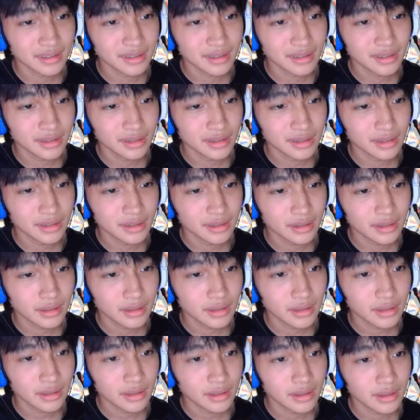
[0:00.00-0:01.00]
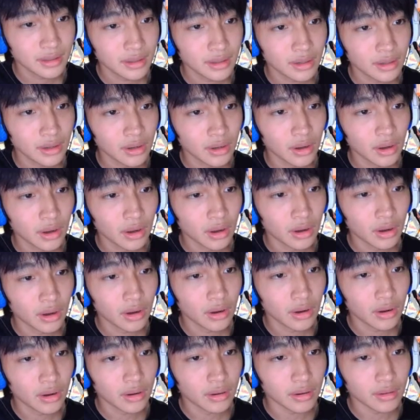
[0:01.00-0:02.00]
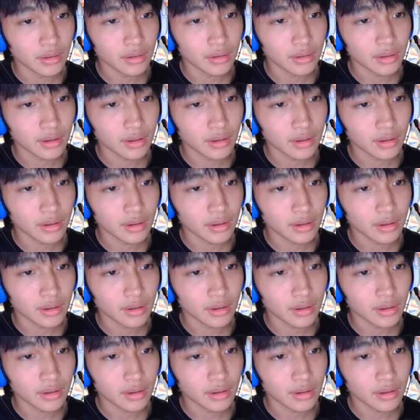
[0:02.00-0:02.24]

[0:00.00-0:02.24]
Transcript: (no one is talking)